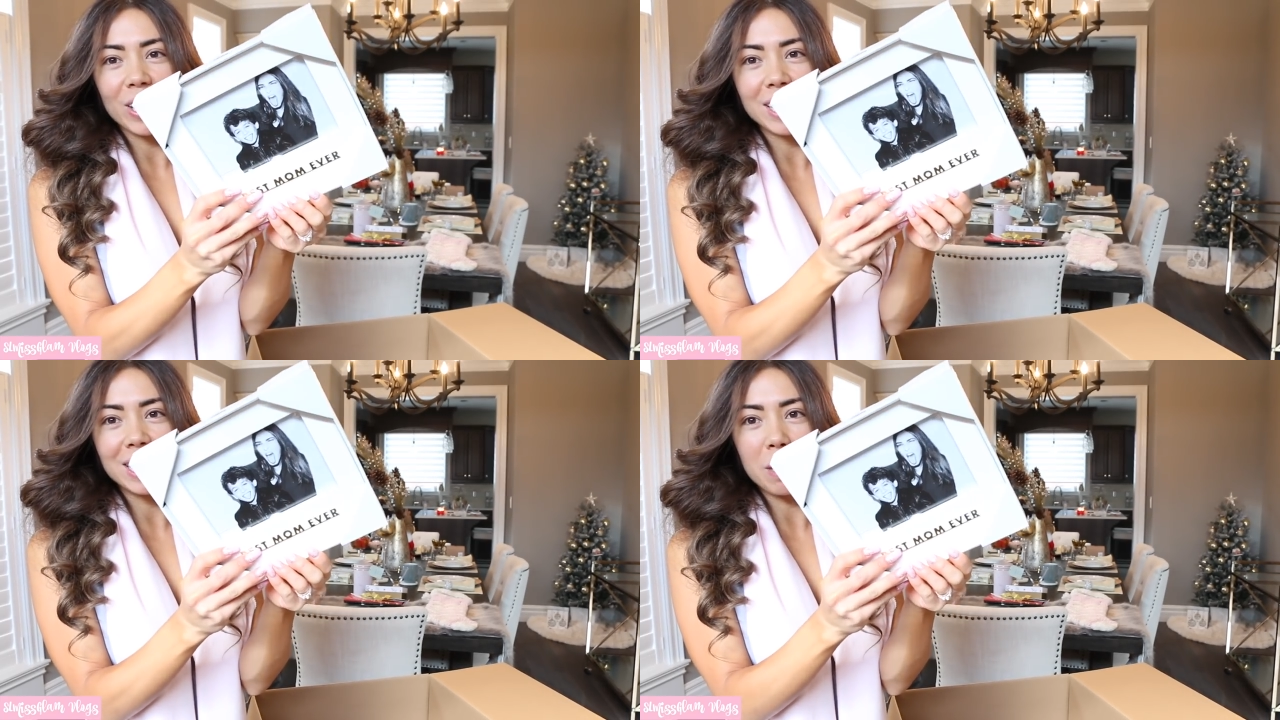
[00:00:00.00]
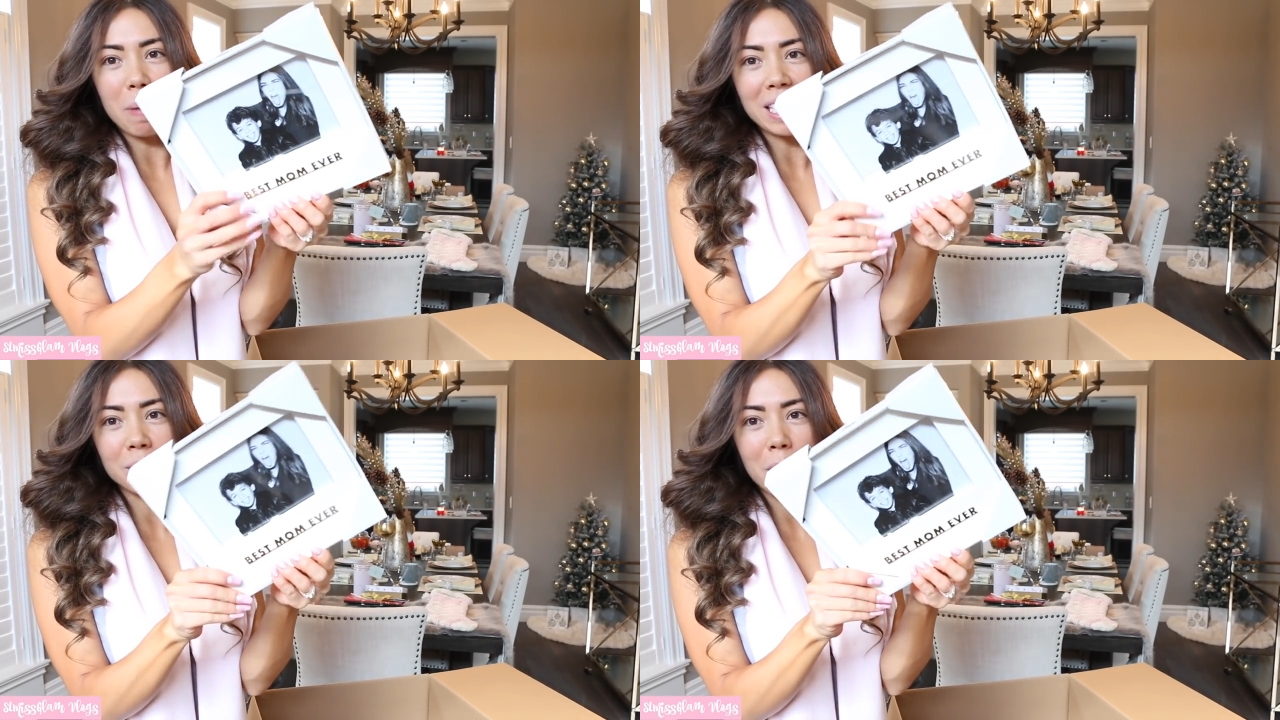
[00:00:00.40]
This is the
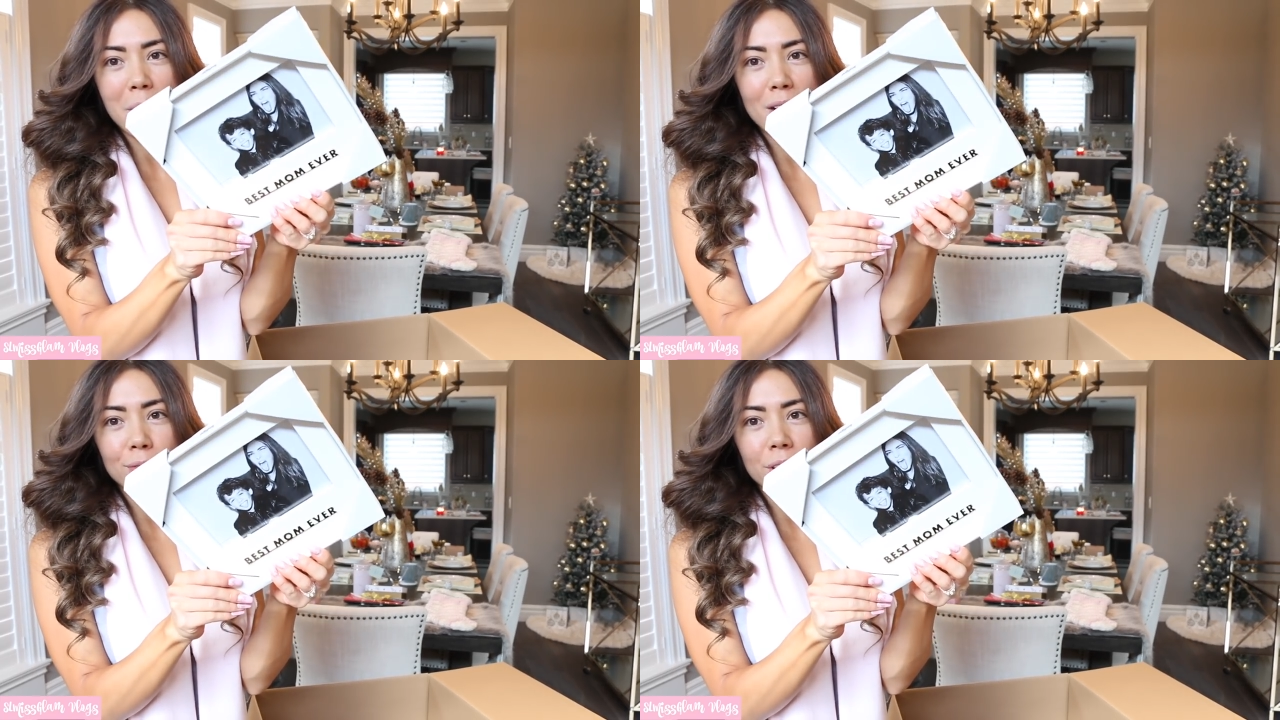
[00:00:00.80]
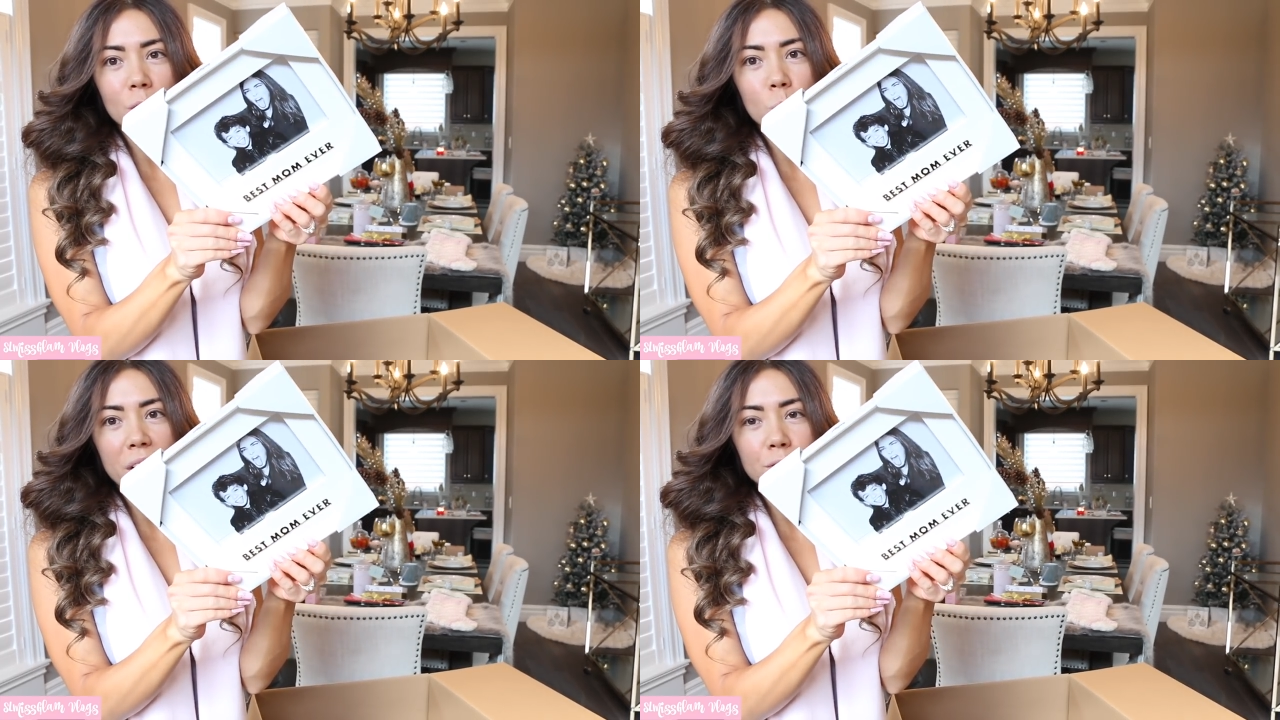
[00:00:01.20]
best mom
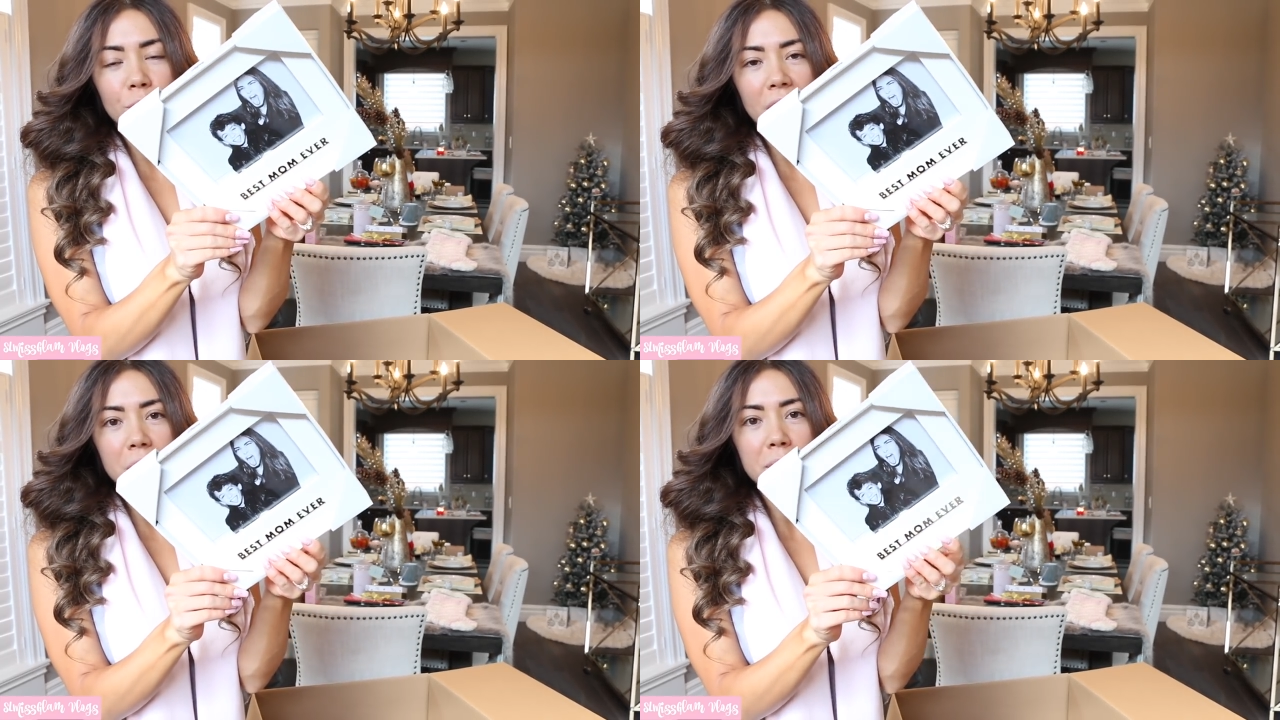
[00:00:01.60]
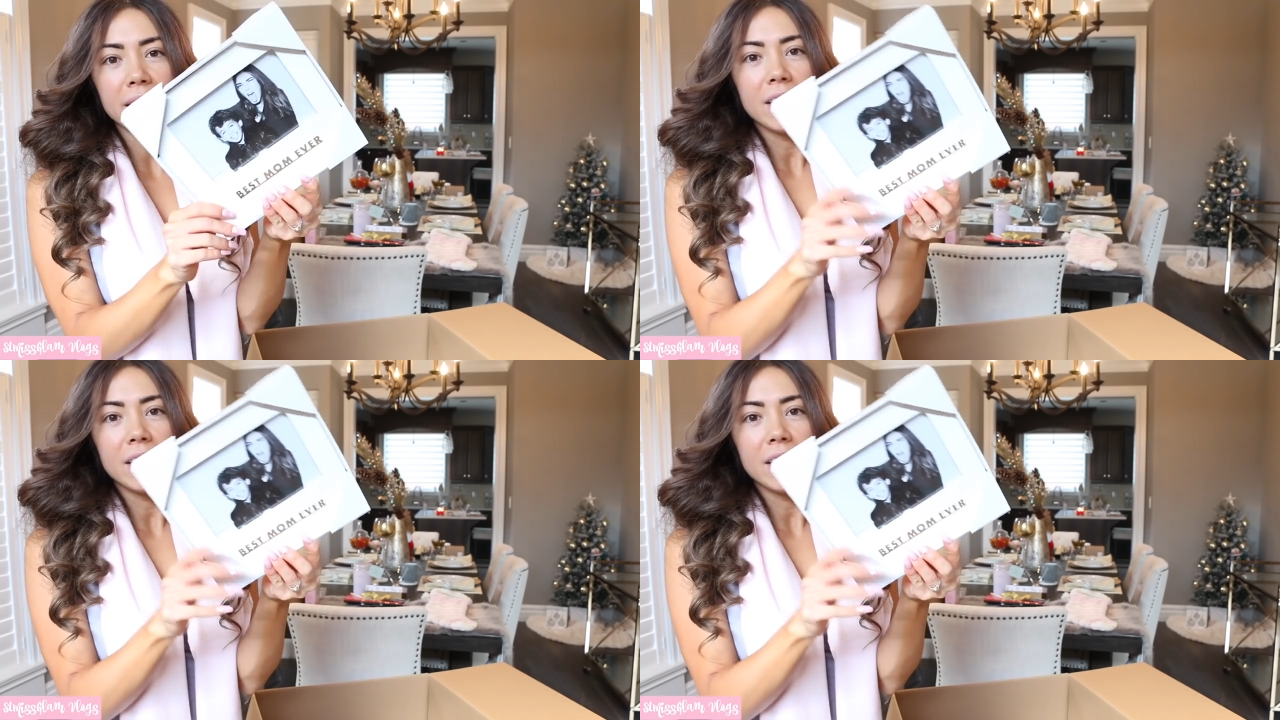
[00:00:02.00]
ever, white frame.